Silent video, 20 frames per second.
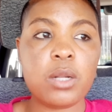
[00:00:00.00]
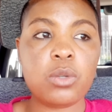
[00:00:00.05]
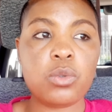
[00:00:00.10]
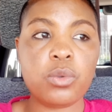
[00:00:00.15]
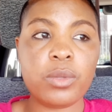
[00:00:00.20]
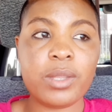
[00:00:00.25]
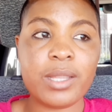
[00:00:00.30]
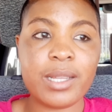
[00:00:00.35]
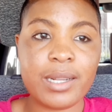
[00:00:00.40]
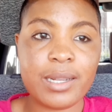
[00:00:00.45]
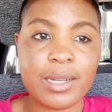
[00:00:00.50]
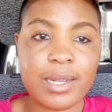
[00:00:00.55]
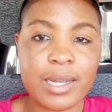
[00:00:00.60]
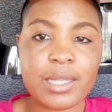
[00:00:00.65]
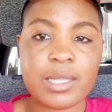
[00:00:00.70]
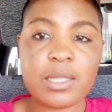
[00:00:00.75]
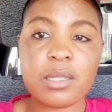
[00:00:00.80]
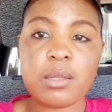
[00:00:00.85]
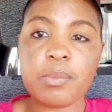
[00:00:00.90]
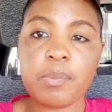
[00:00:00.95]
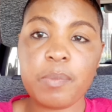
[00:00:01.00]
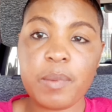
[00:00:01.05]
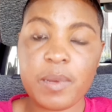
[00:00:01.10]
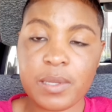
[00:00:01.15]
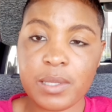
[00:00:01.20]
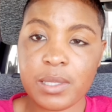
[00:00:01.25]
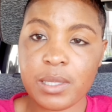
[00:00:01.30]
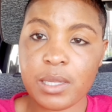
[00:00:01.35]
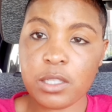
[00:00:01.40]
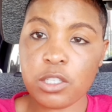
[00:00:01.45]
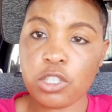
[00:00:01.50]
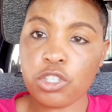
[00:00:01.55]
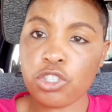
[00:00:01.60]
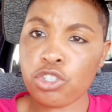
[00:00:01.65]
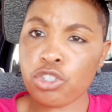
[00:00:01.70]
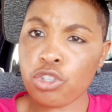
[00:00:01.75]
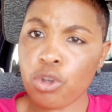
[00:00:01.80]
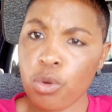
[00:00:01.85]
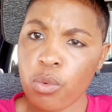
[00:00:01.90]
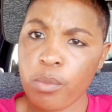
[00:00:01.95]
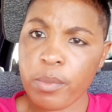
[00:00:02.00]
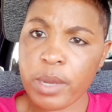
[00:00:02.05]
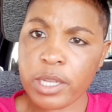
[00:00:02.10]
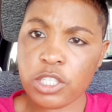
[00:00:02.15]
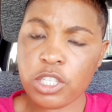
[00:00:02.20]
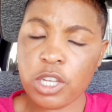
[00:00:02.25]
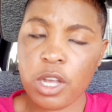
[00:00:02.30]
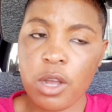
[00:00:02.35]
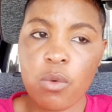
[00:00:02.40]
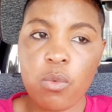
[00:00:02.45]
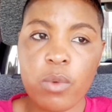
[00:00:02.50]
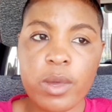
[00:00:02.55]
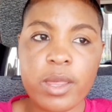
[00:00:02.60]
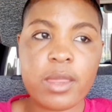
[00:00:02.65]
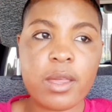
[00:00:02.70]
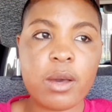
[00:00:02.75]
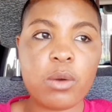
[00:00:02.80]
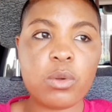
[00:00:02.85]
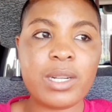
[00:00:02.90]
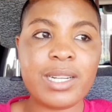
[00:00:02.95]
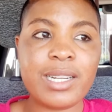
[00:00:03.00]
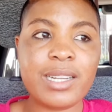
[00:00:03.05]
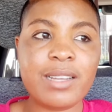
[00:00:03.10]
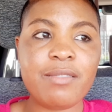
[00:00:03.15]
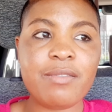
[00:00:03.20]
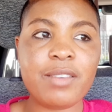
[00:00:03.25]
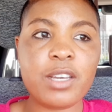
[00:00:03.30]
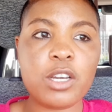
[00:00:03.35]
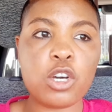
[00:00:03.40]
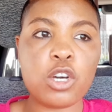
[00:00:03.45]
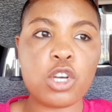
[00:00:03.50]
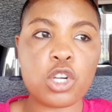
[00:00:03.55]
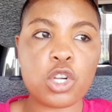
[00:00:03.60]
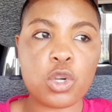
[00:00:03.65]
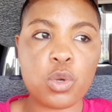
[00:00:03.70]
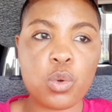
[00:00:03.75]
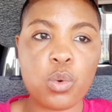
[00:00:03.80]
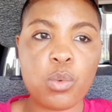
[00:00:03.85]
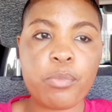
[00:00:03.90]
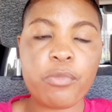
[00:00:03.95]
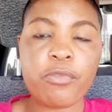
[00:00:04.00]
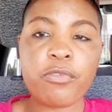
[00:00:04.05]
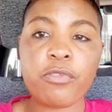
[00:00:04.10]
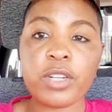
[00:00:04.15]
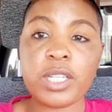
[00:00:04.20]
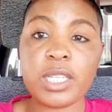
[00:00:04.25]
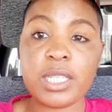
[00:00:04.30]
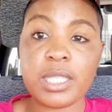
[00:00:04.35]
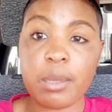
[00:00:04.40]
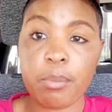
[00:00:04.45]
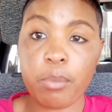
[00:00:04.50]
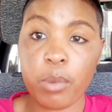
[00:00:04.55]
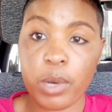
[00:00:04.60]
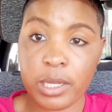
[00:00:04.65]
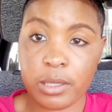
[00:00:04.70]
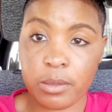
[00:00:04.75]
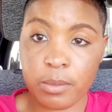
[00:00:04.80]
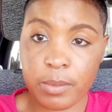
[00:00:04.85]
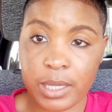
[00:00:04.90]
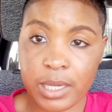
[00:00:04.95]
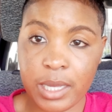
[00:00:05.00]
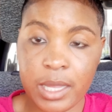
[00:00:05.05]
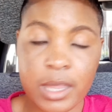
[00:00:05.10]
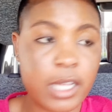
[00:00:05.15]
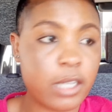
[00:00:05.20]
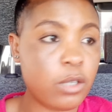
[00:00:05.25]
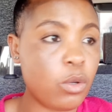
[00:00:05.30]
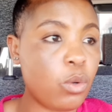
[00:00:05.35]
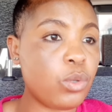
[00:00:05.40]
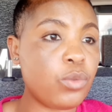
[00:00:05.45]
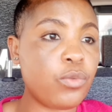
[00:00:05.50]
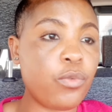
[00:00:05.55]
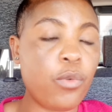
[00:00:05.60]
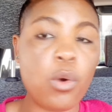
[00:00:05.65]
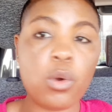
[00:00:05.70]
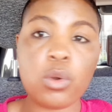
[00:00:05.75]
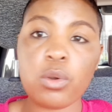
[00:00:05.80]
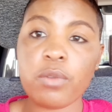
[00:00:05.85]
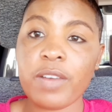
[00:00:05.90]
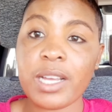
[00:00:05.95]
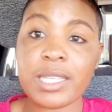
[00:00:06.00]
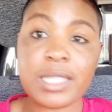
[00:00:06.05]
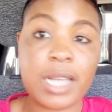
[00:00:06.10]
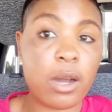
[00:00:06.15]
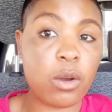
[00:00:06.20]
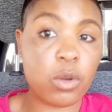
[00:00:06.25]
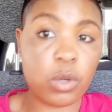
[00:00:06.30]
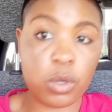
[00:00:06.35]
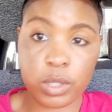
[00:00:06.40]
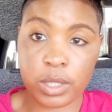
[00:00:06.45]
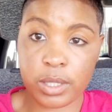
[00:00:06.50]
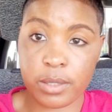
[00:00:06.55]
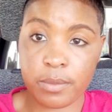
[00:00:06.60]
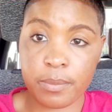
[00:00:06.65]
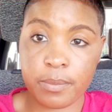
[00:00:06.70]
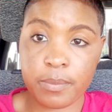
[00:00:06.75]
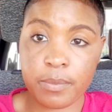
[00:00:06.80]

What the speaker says: to the next person so much without leaving room for disappointment. And that goes for all of us across.